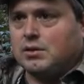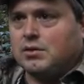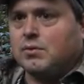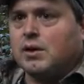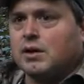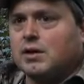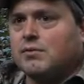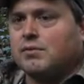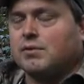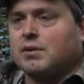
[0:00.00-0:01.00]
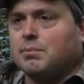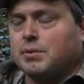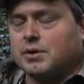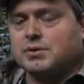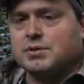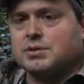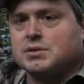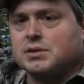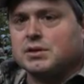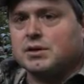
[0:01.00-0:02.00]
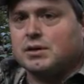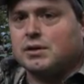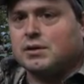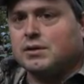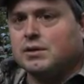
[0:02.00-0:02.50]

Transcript: you want to cover the approaches to the call.